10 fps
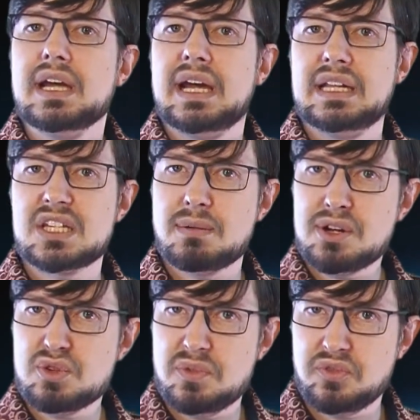And as I
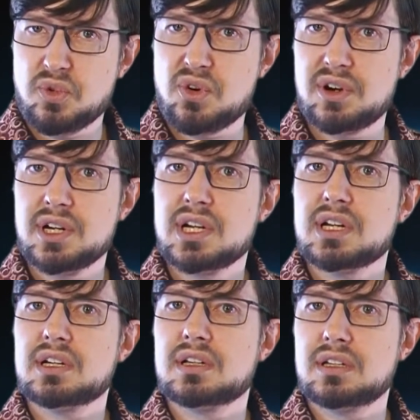mentioned before,
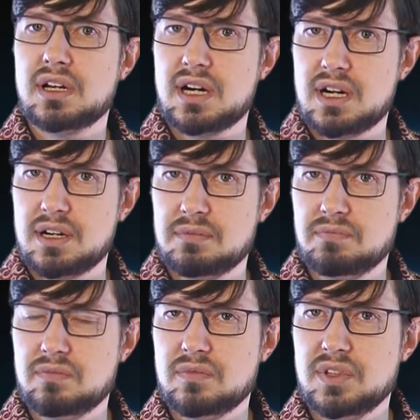uh,
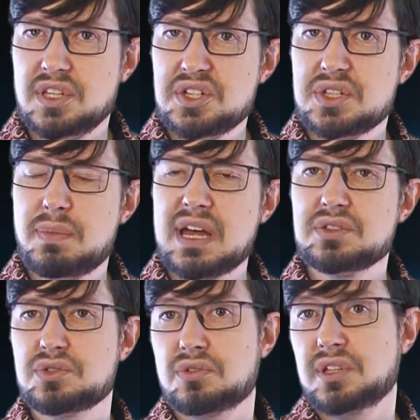this
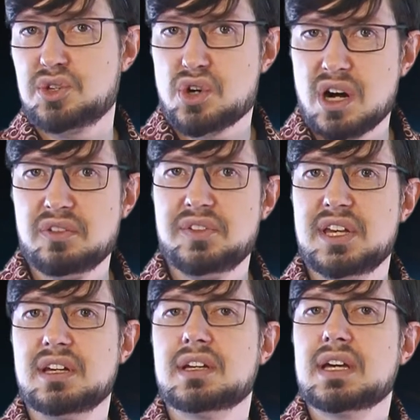depends on the
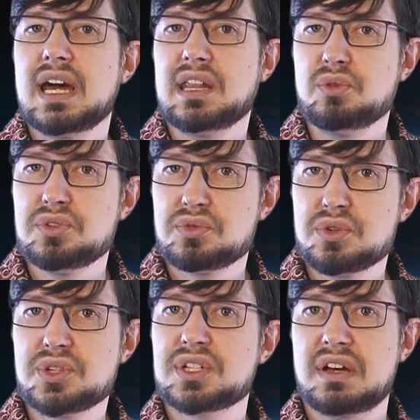geography and the
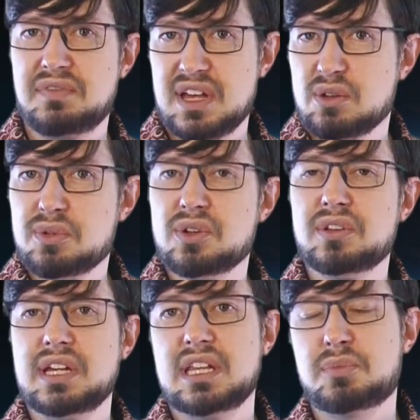resources available
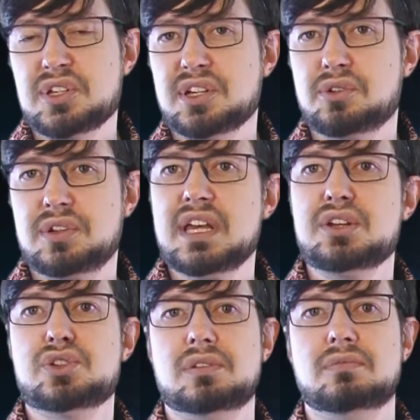in a particular
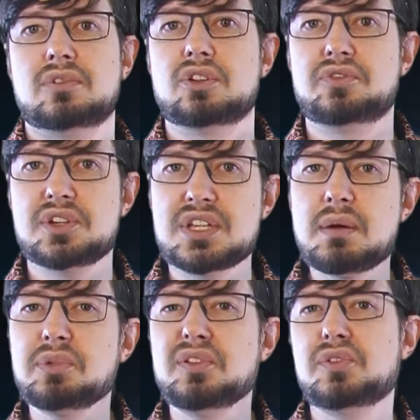nation. For
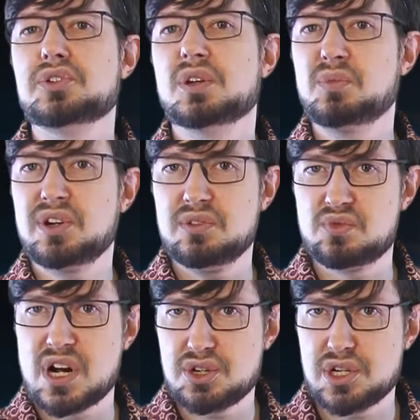example, if you're somewhere in
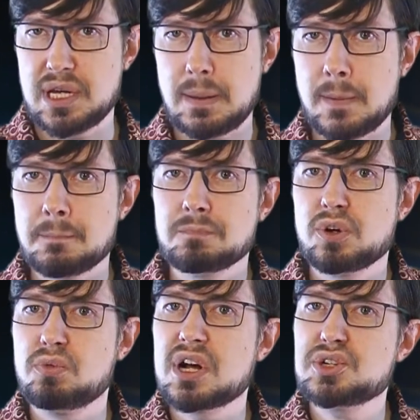Russia,
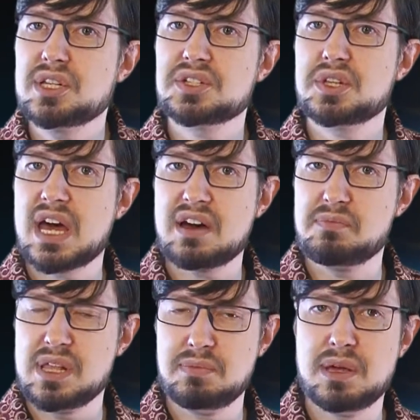Russia doesn't have
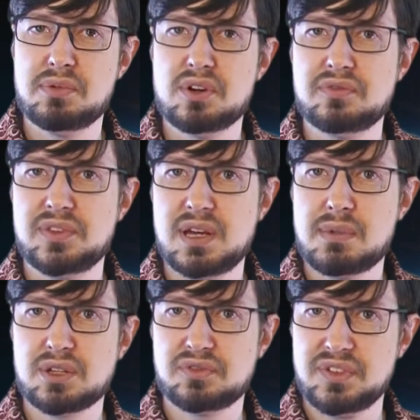many people for the
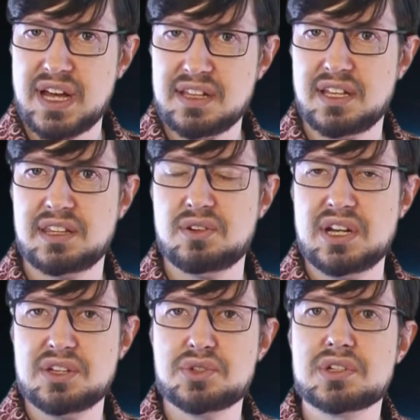amount of land that there
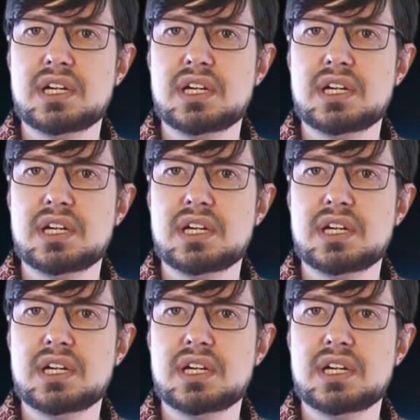is.